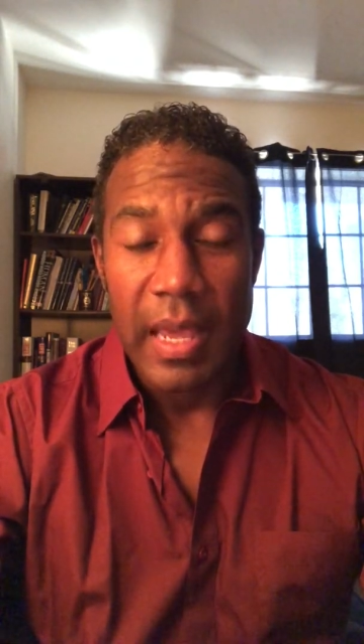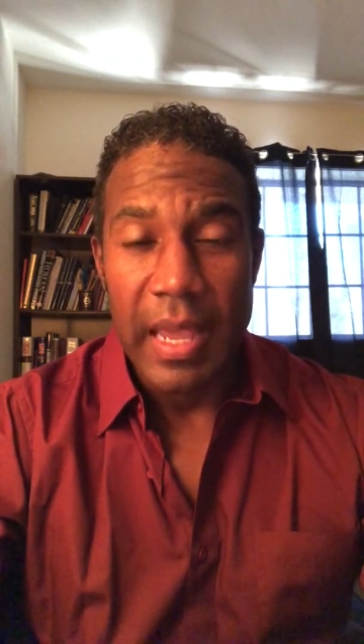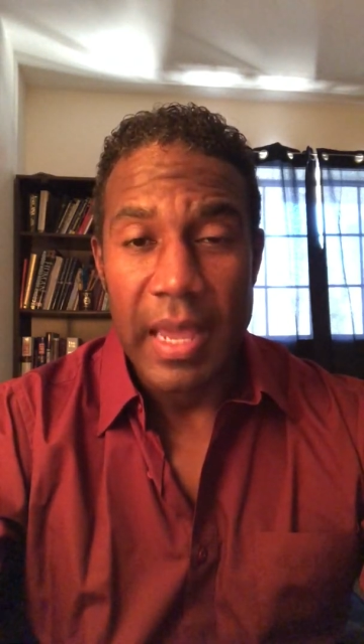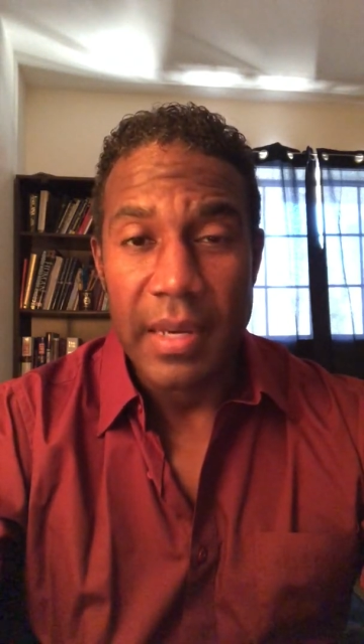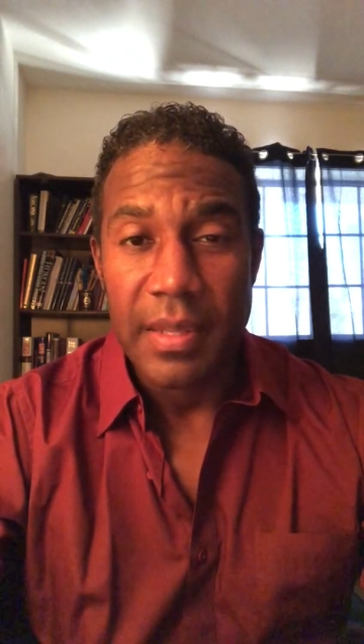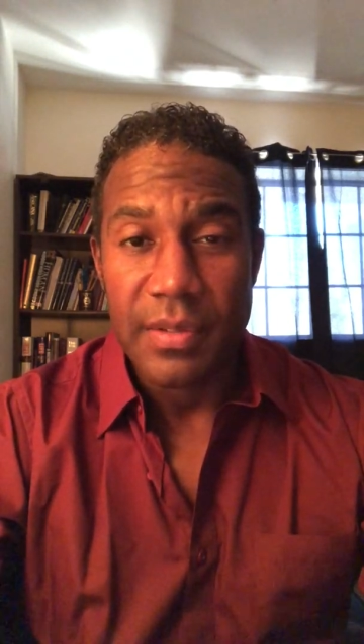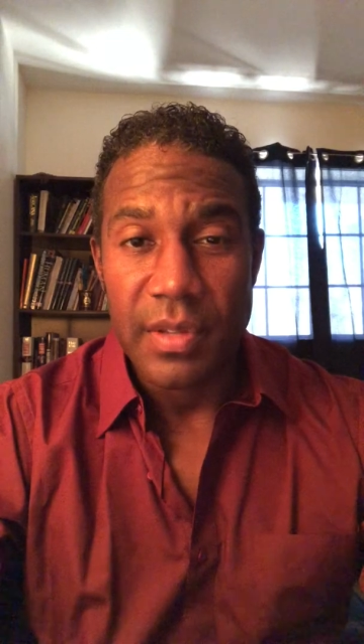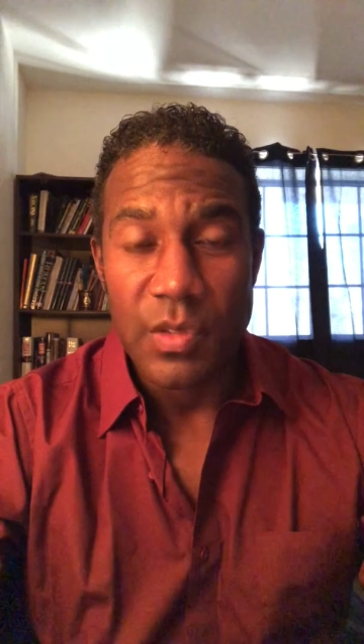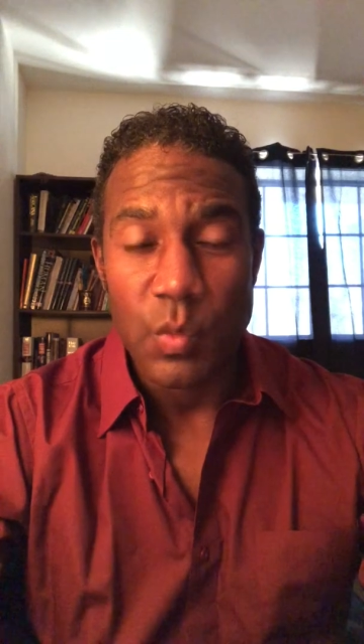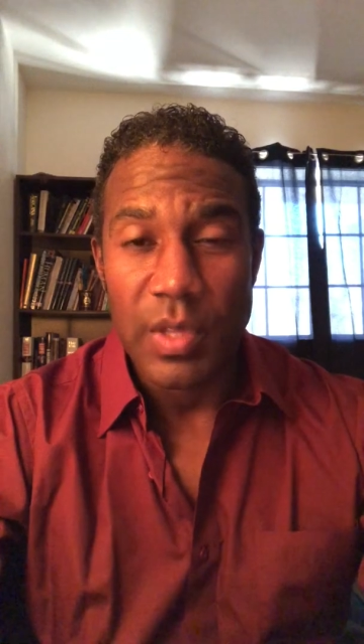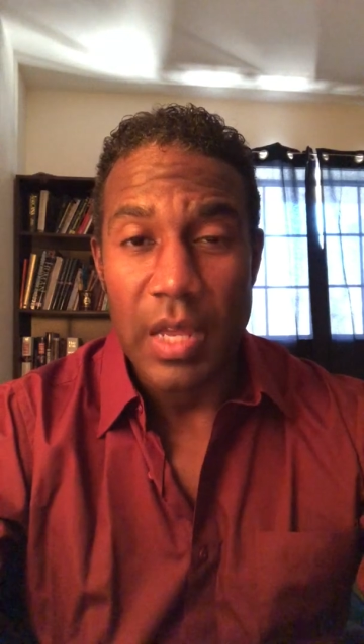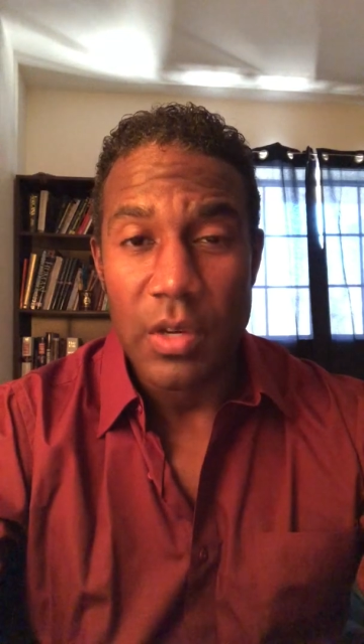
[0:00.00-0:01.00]
And he
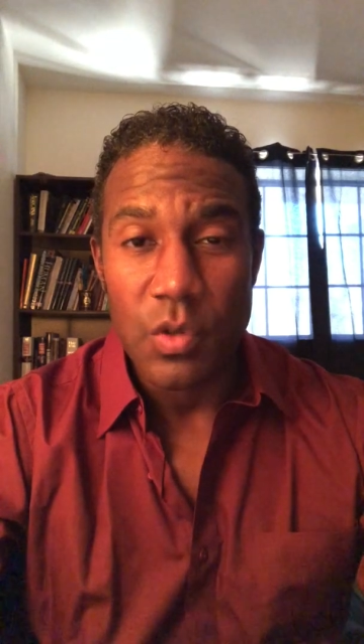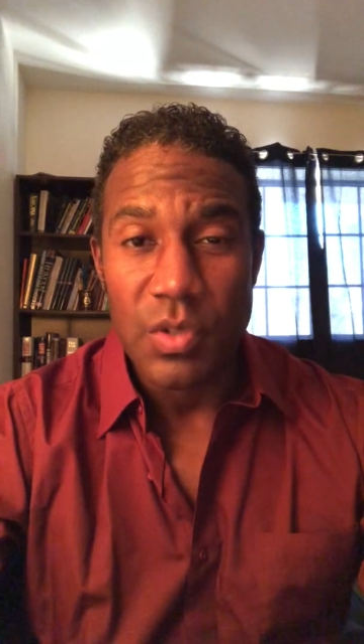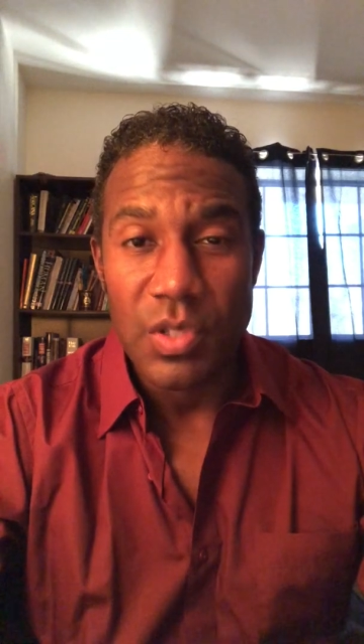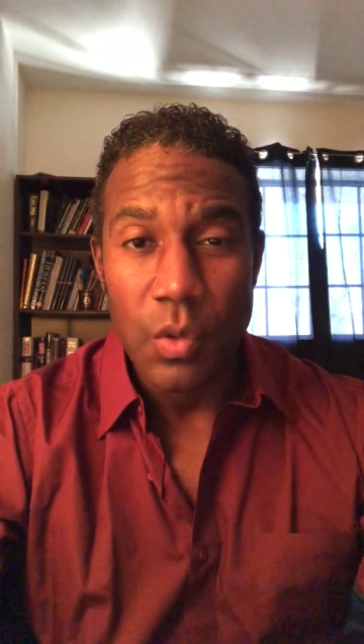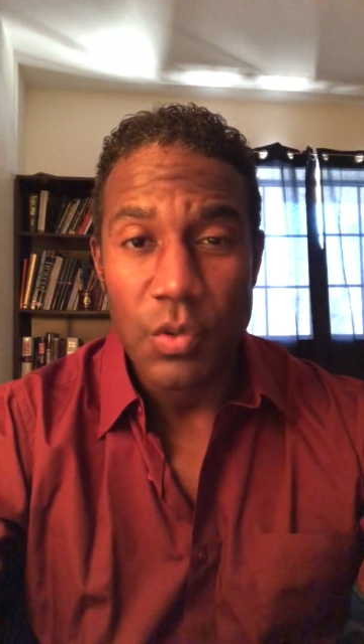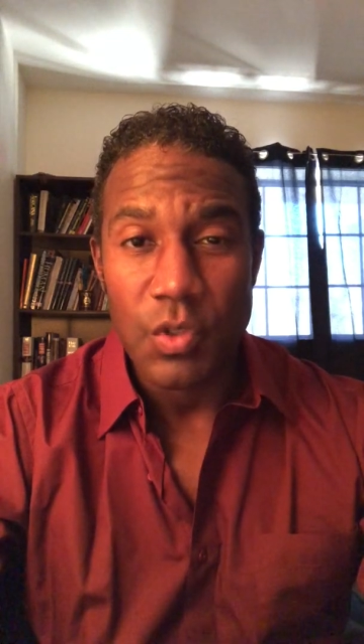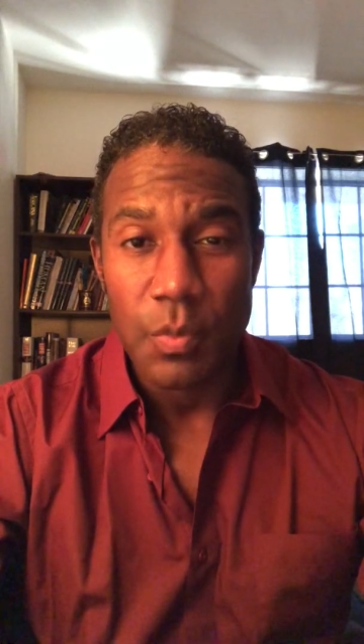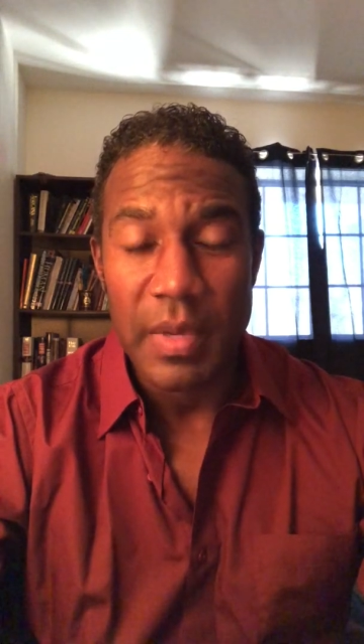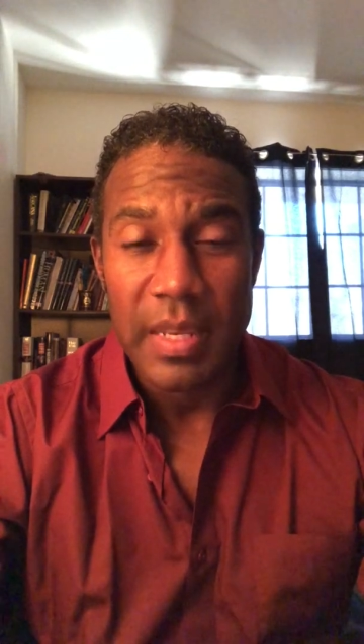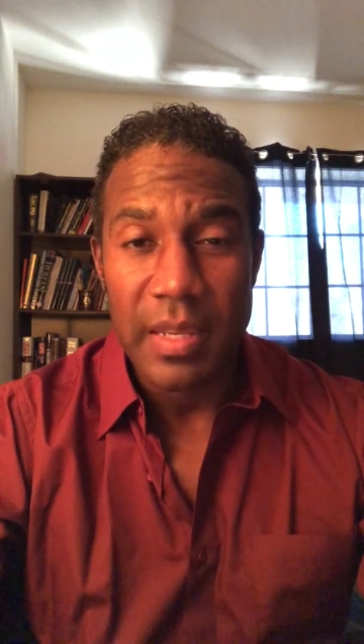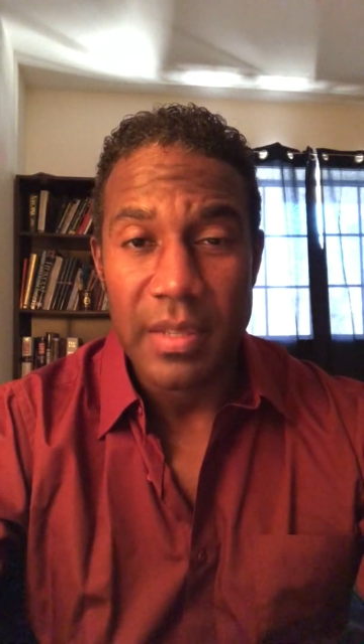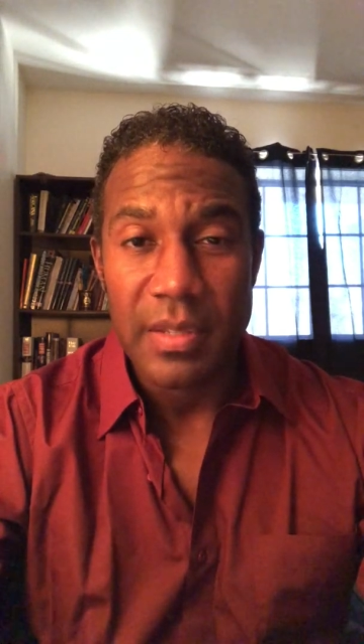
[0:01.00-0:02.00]
says with our new social
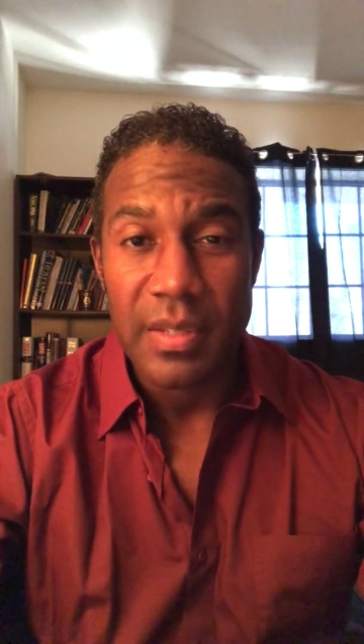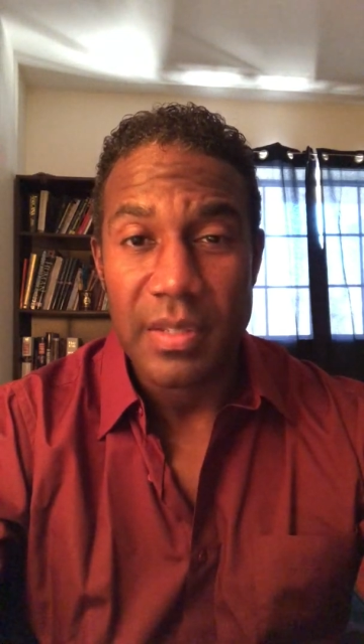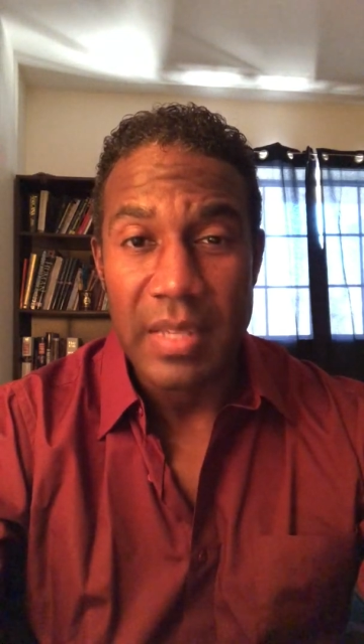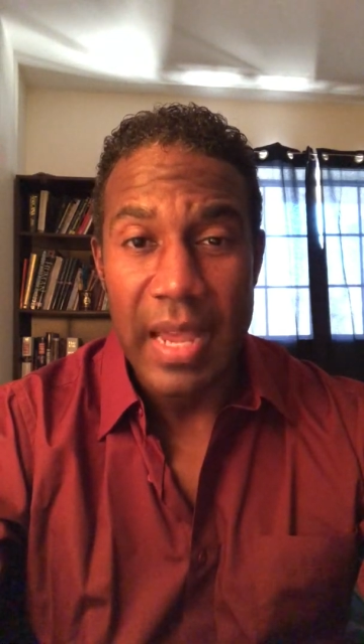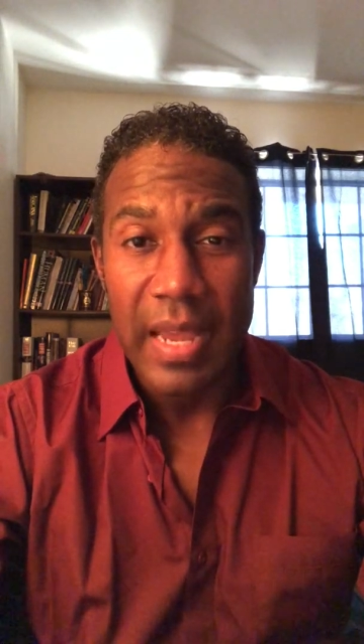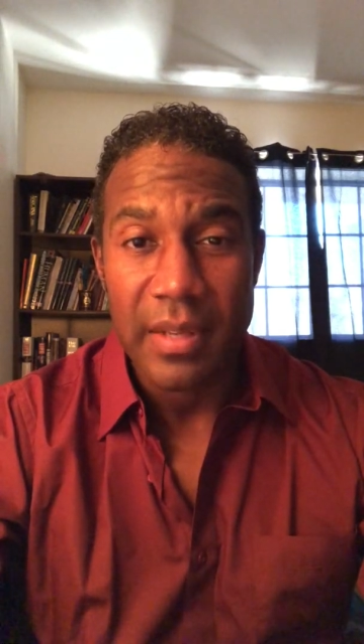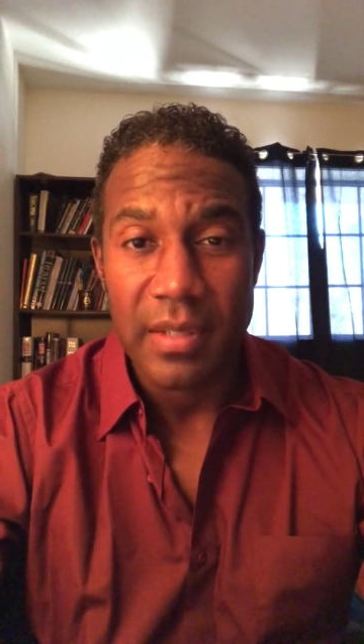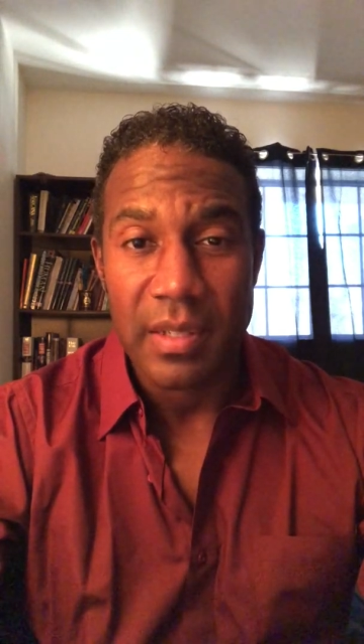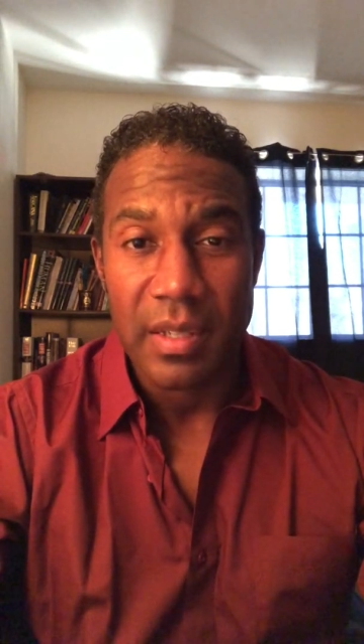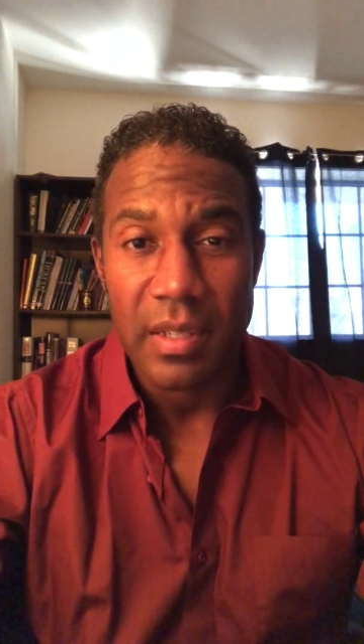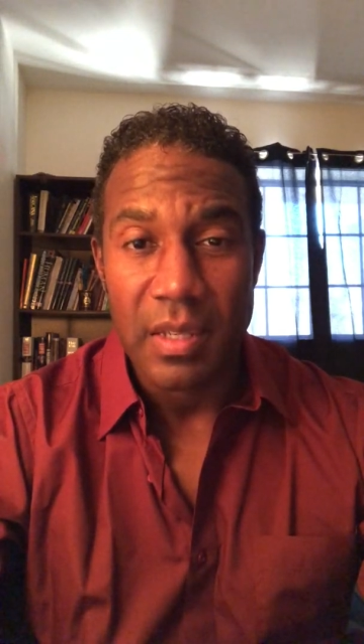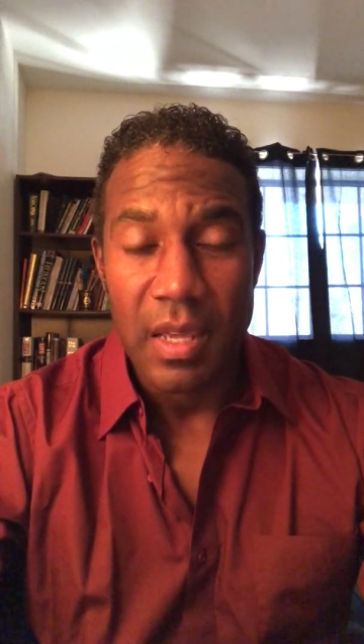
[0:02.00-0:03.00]
media
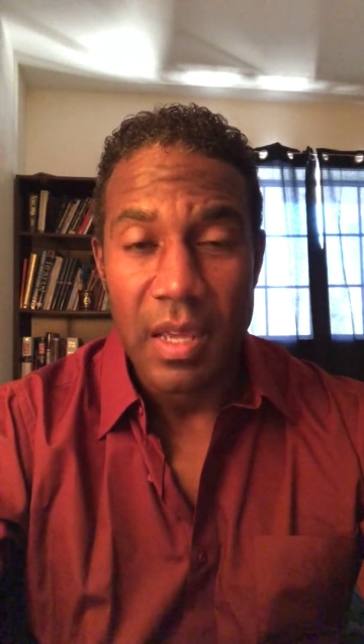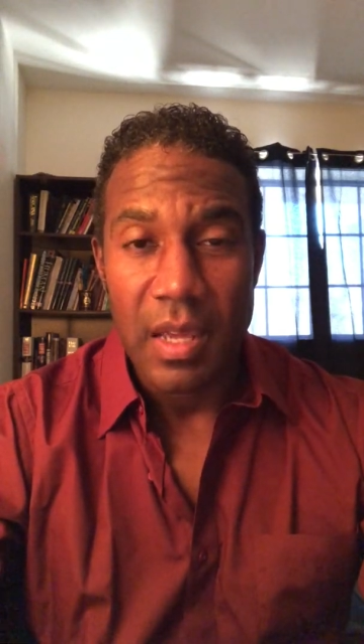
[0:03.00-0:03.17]
society,